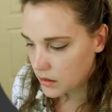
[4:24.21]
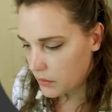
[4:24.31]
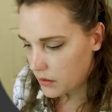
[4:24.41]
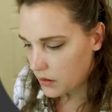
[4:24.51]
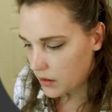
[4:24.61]
That
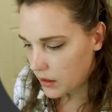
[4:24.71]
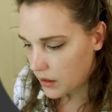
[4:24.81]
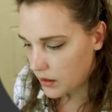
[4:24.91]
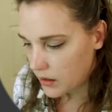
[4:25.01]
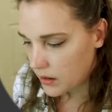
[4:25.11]
one,
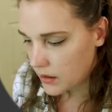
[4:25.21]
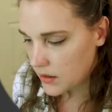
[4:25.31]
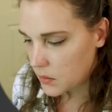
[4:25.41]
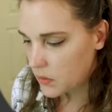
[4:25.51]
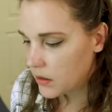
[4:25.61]
and then
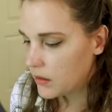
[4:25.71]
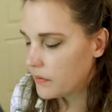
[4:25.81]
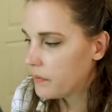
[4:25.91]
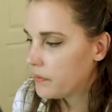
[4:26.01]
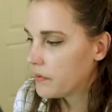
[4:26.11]
this one.
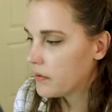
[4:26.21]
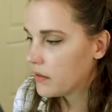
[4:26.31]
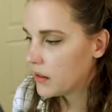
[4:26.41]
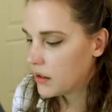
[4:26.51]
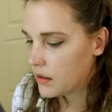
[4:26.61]

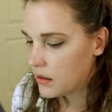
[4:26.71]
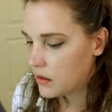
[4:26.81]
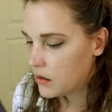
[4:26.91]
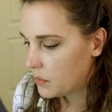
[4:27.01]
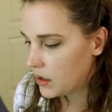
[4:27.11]

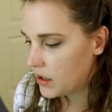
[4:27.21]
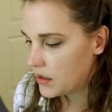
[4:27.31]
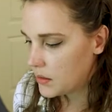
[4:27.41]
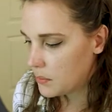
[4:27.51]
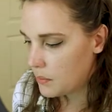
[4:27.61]

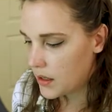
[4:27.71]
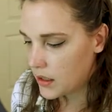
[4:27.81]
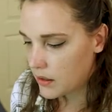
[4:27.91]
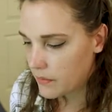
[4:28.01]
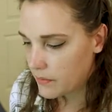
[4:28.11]
Blend, make.